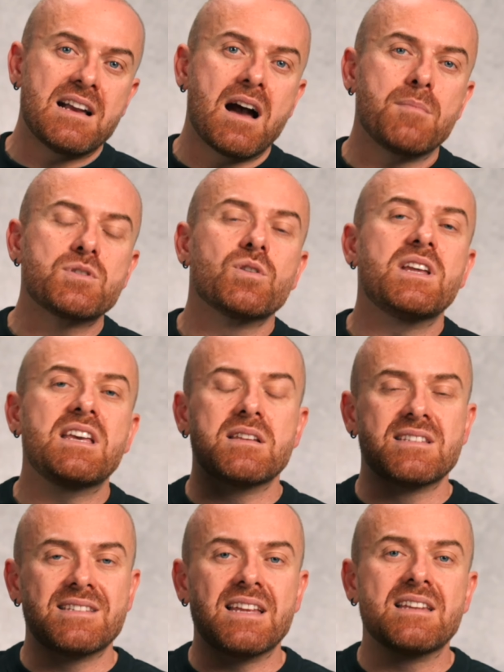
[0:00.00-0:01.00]
up so they can
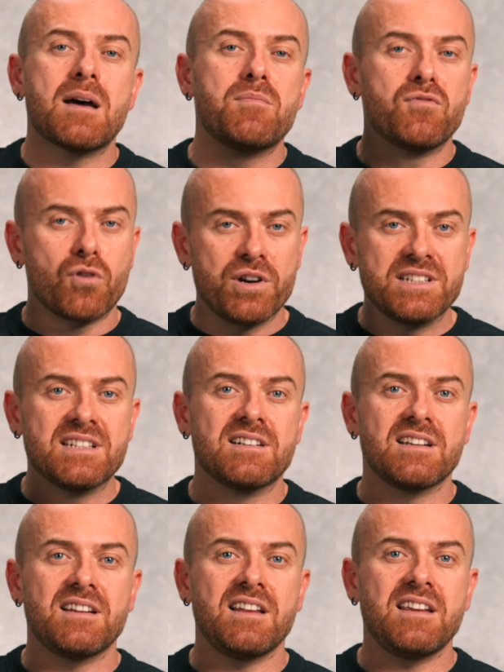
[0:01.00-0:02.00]
stand up for
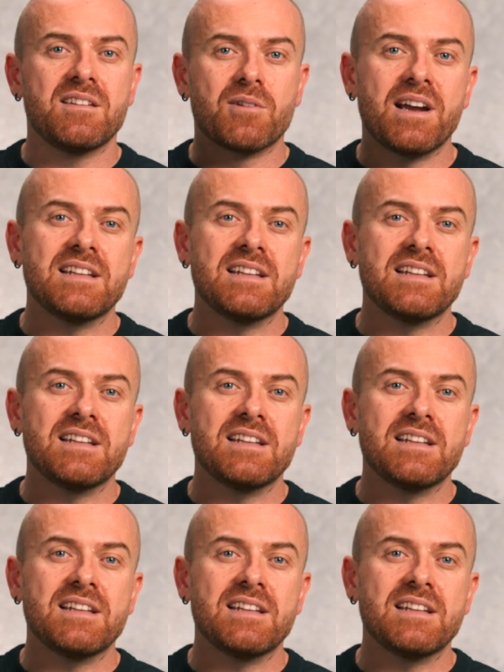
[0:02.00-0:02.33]
eternity, right?